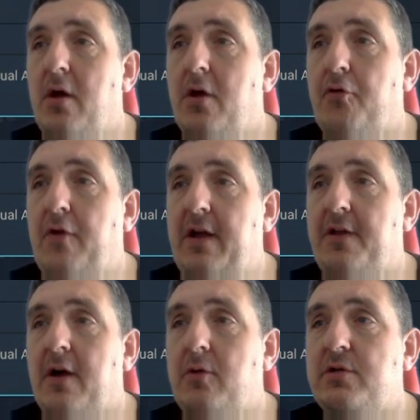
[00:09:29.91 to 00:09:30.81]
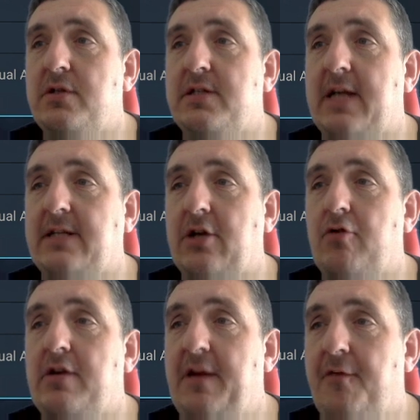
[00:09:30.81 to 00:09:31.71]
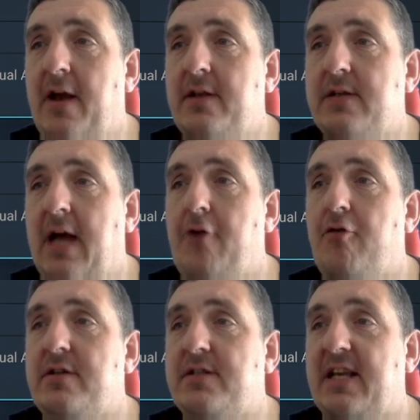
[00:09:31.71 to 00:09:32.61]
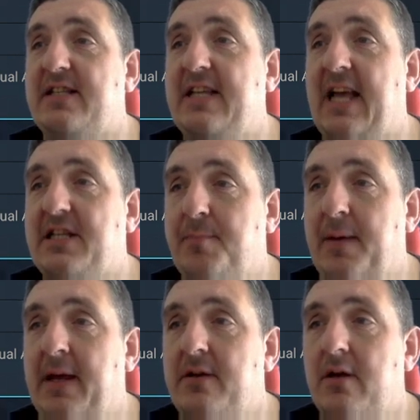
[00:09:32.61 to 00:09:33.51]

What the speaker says: 3,600 defense, 168 speed,